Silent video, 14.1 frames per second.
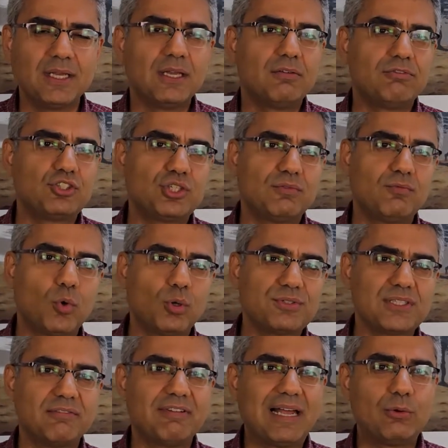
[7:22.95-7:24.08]
which involves
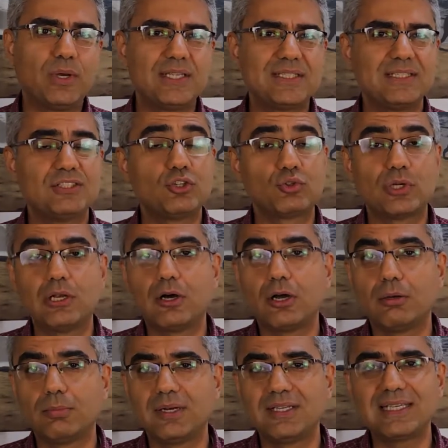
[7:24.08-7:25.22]
evaluating the
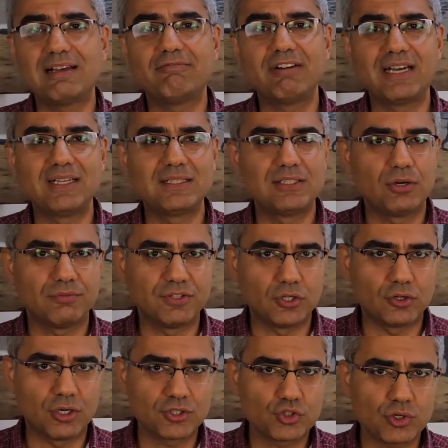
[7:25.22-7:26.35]
reliability and validity of the
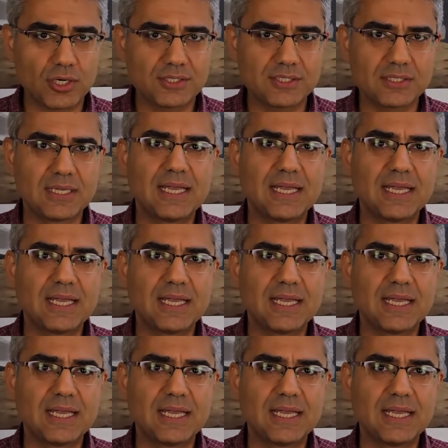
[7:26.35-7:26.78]
constructs.